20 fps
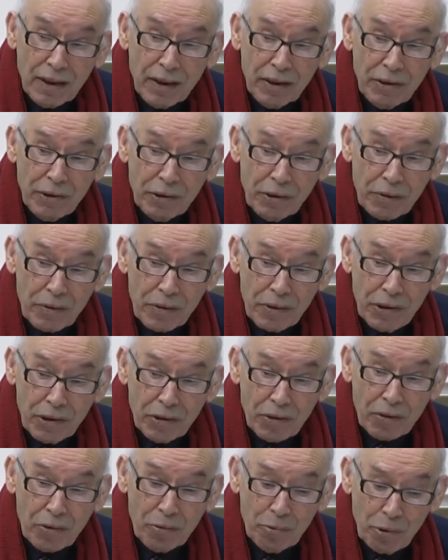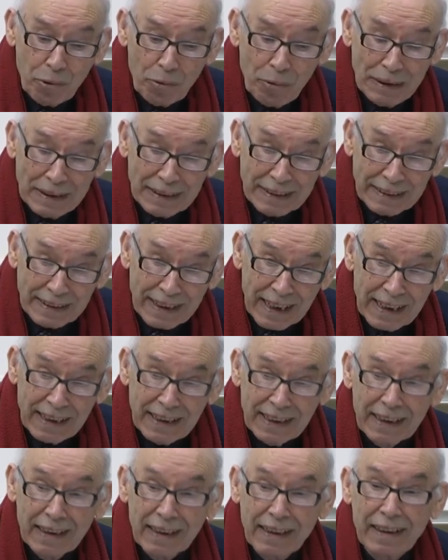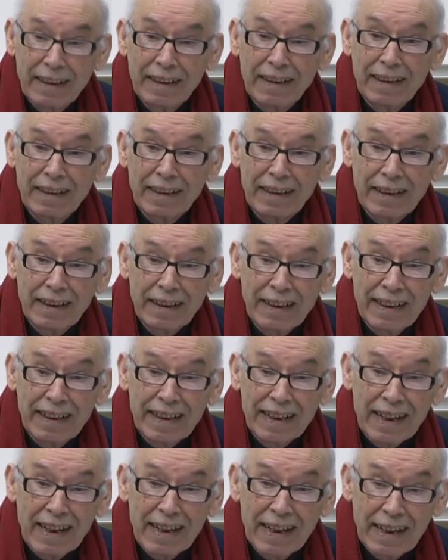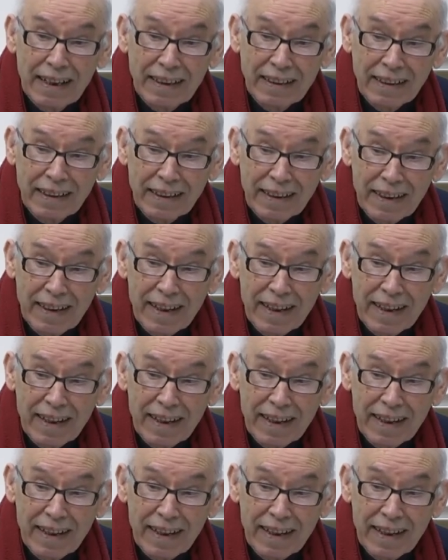The youth will stay in their land.